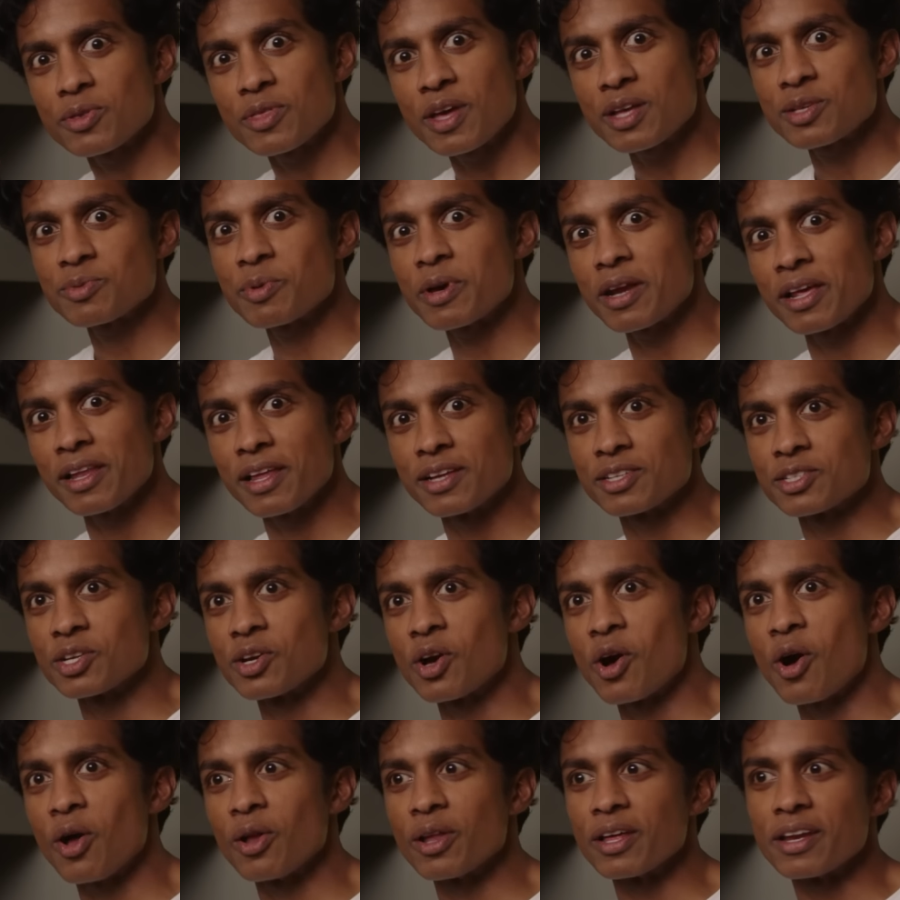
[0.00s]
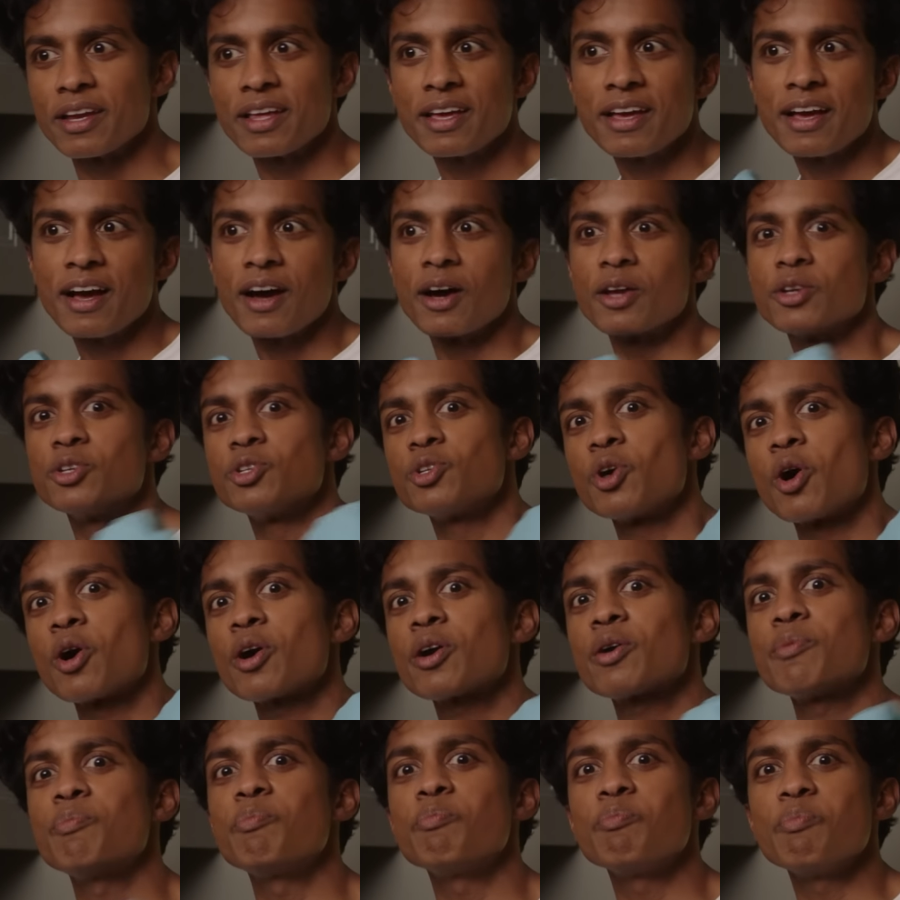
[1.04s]
That's what I like to call it. A
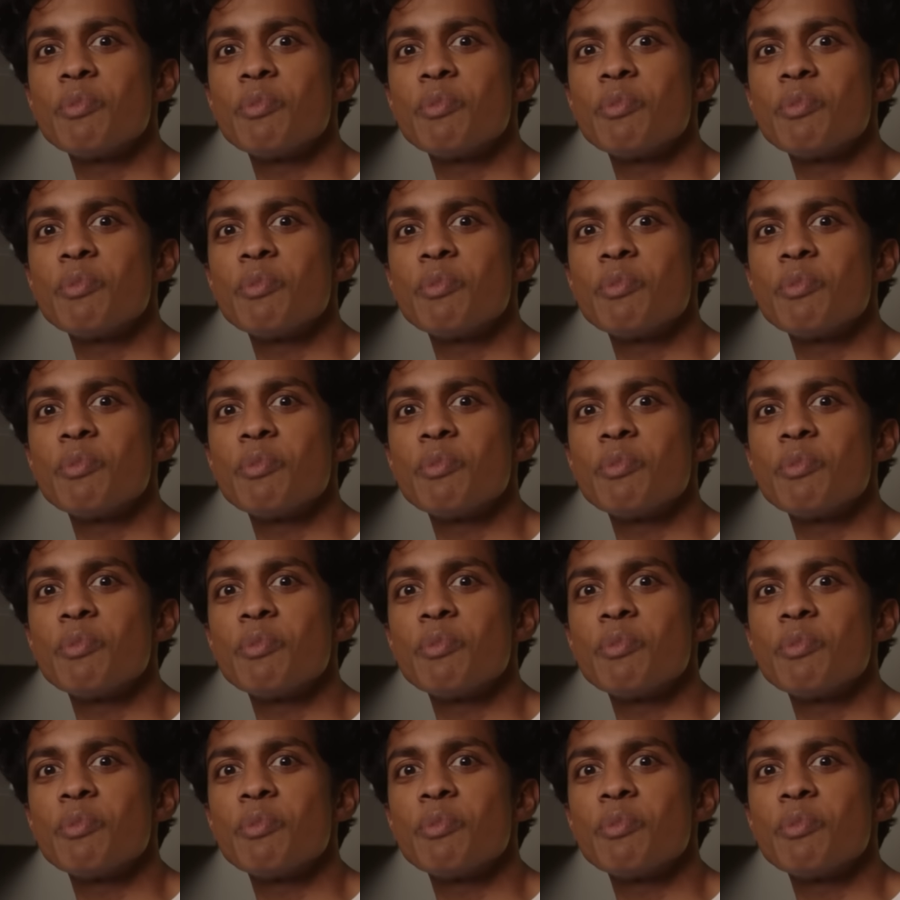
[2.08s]
dark